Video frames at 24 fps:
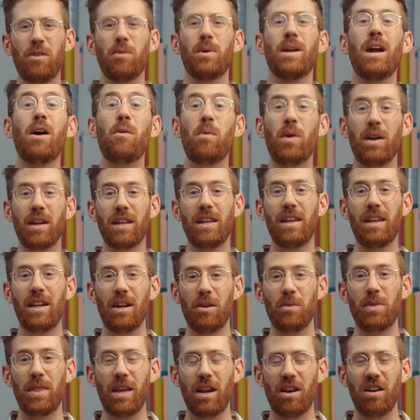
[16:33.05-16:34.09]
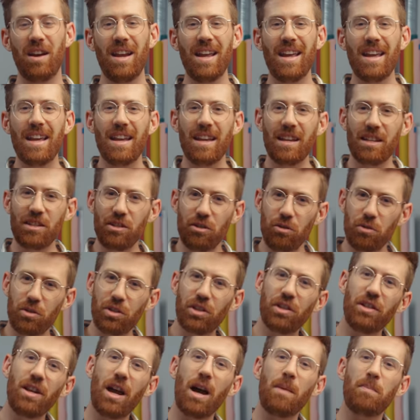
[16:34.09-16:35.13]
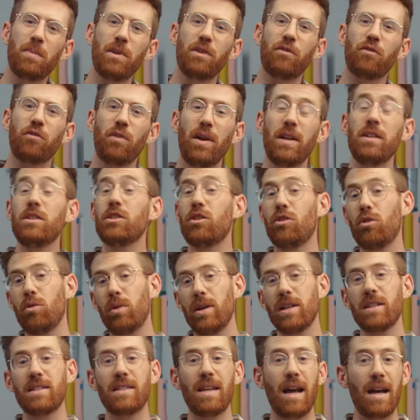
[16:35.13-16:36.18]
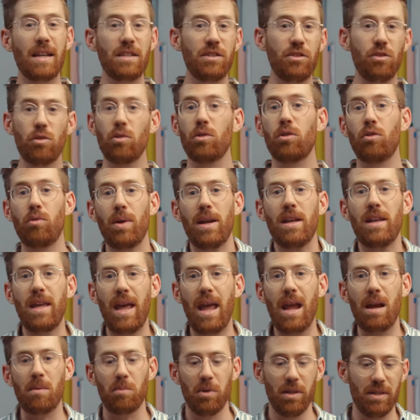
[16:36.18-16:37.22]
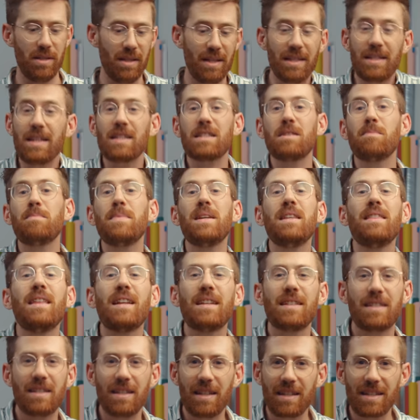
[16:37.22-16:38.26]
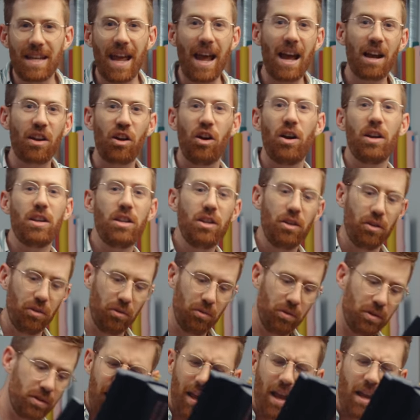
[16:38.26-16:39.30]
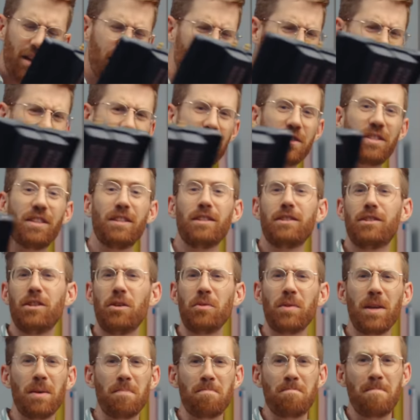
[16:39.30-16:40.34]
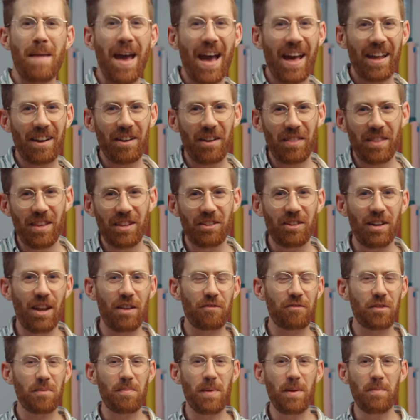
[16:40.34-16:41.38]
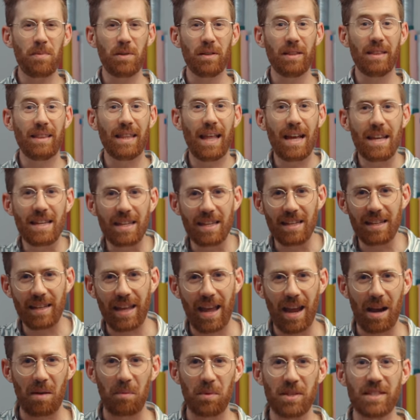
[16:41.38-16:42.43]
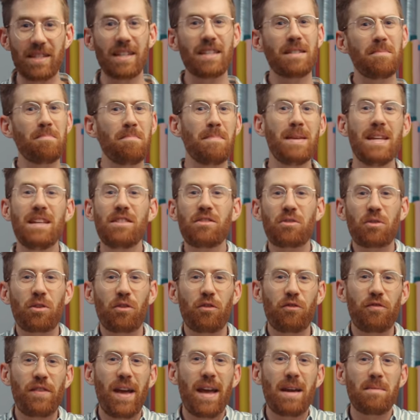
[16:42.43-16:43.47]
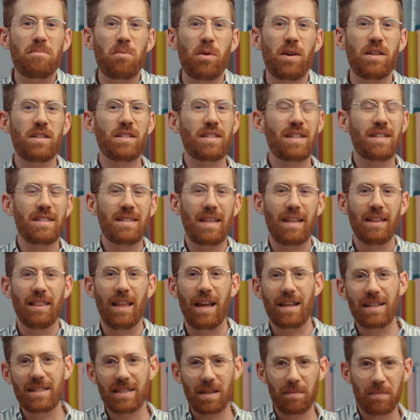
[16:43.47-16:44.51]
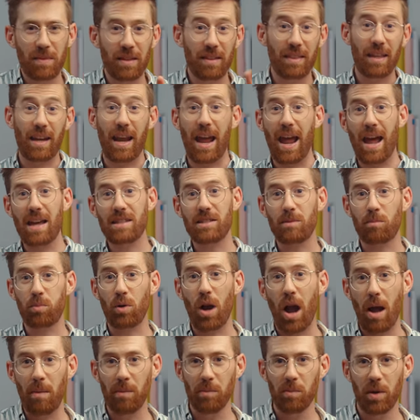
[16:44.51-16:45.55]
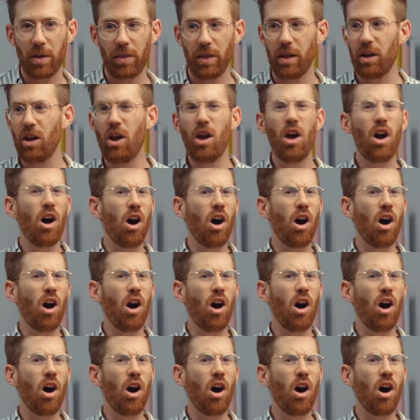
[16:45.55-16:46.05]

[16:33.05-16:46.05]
What I want to get out there is you should not be afraid to criticize your great cameras. It doesn't mean that it's an attack on you. And conversely, don't get mad on the internet for people liking cameras. It doesn't mean they're a fanboy just because they like something that has a problem with it.